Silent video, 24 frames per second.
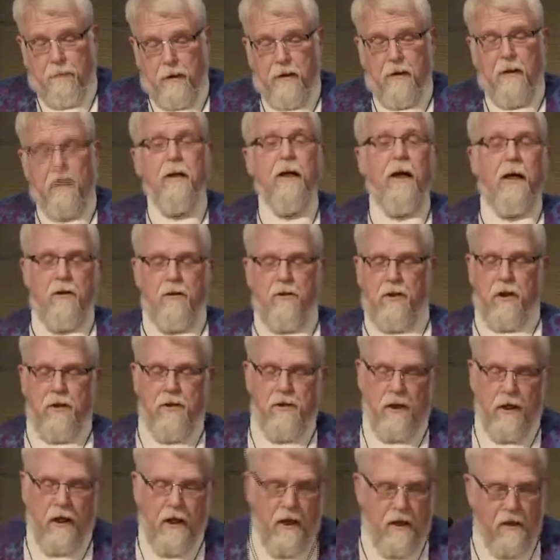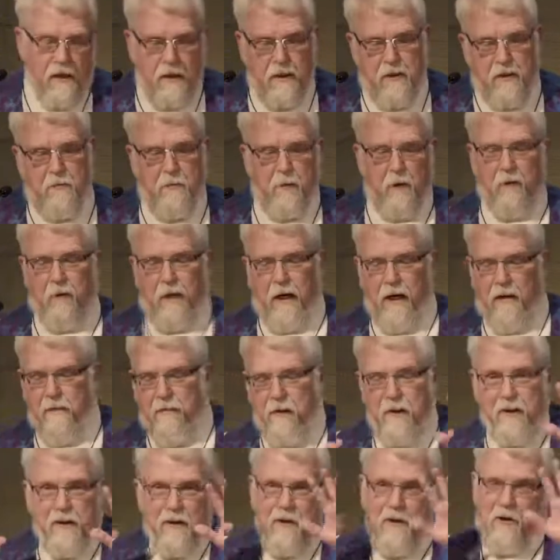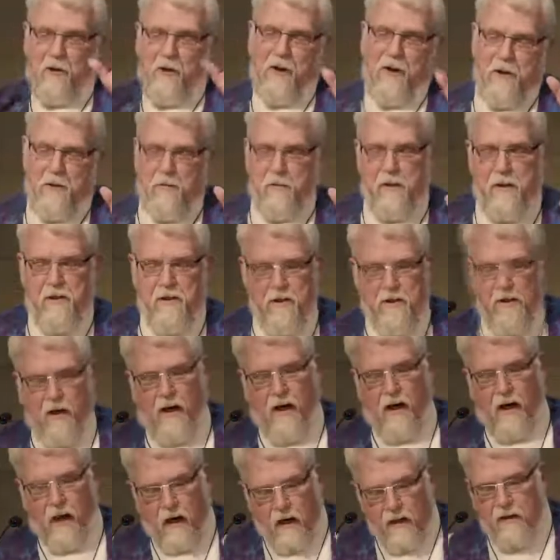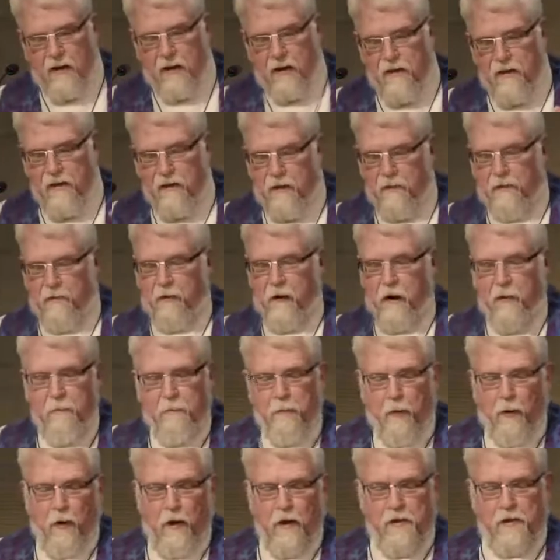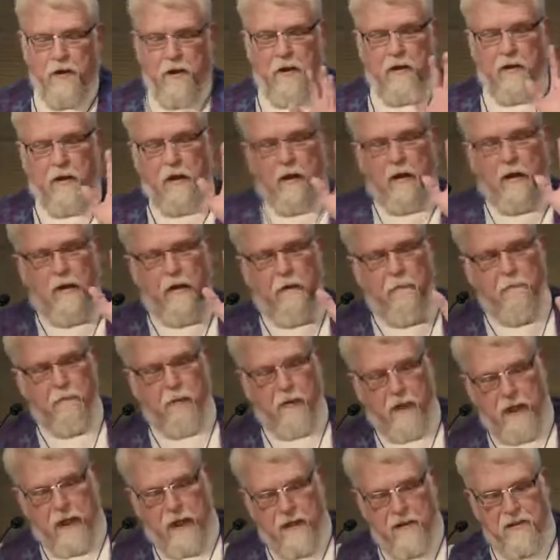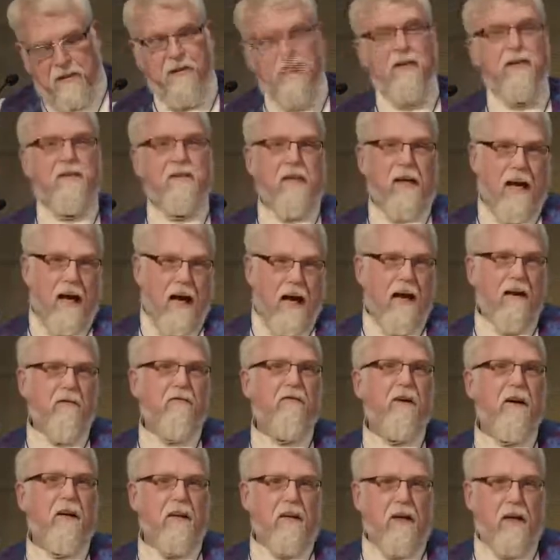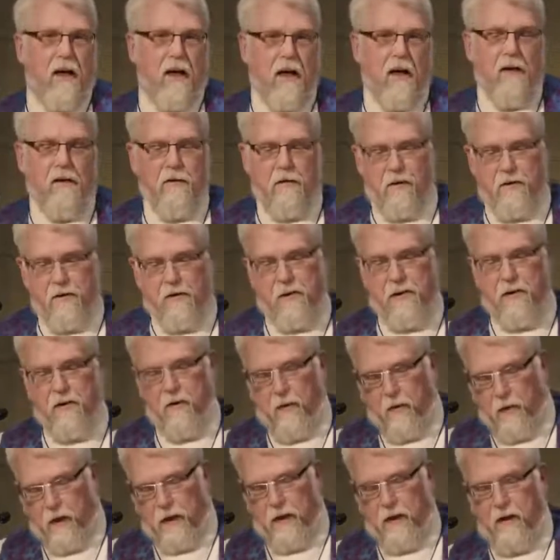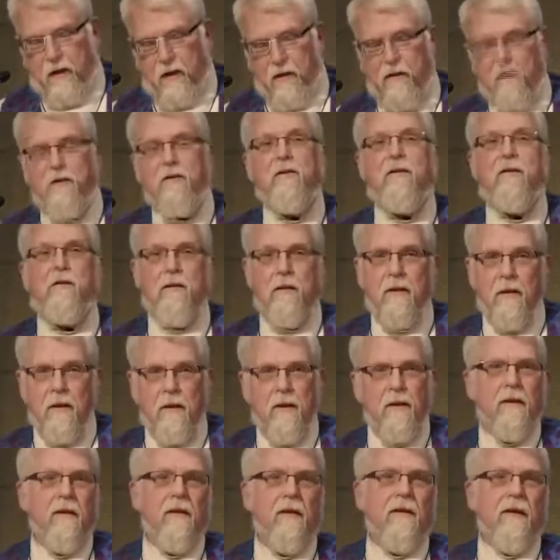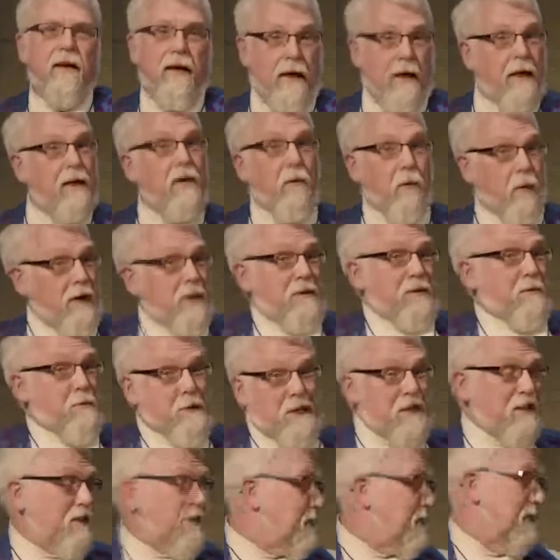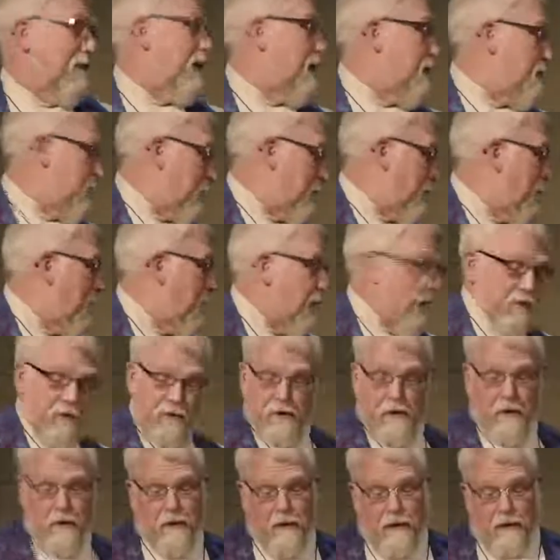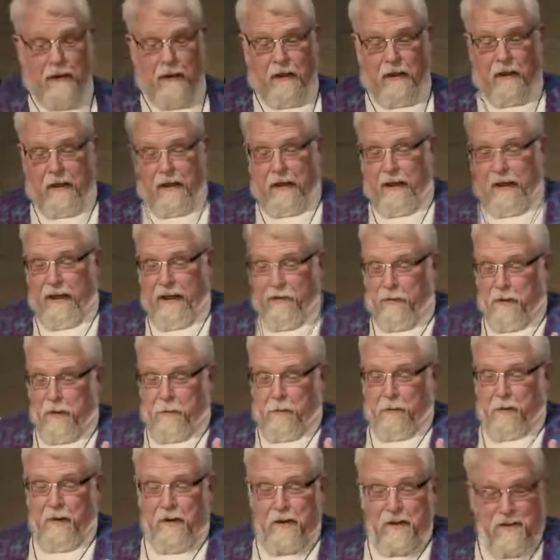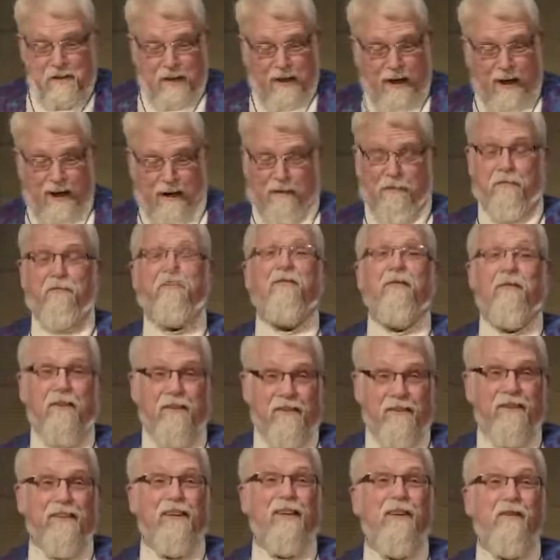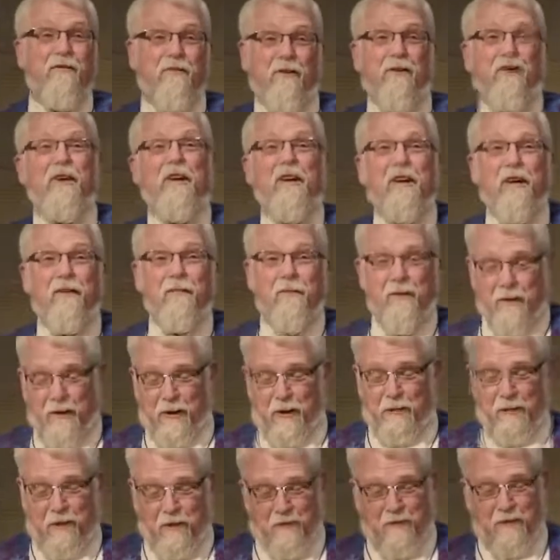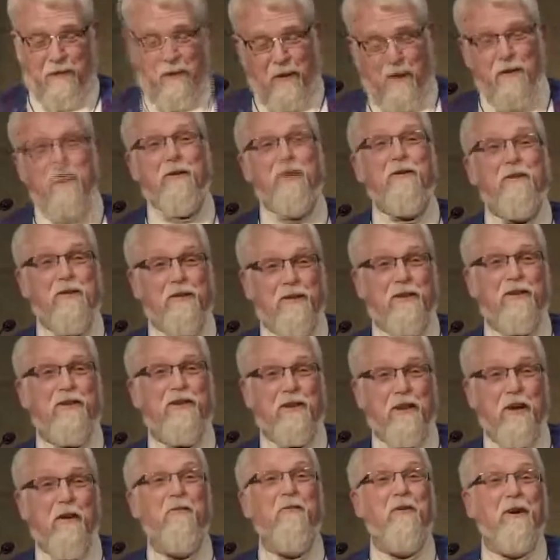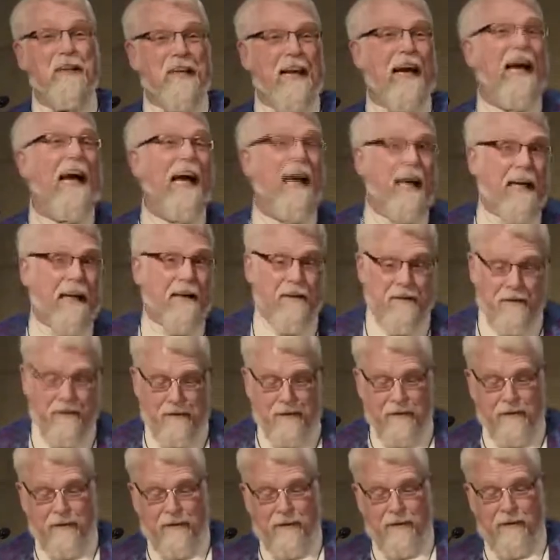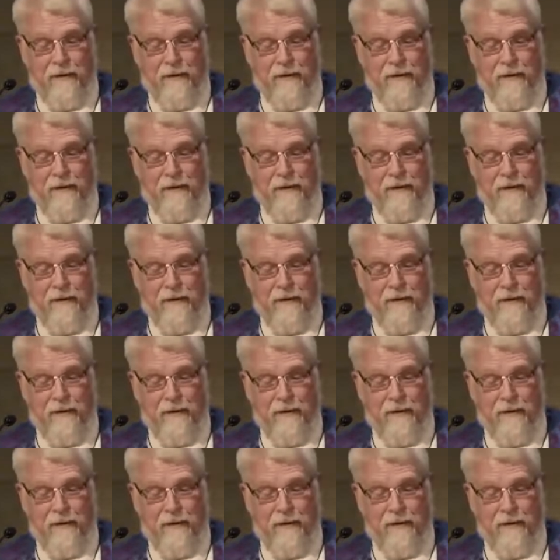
Bill had just hung his Moravian Christmas star on the front porch and placed his Advent candles in the windows. And he was a minister after all, so it was pretty tough for him to refuse someone aid.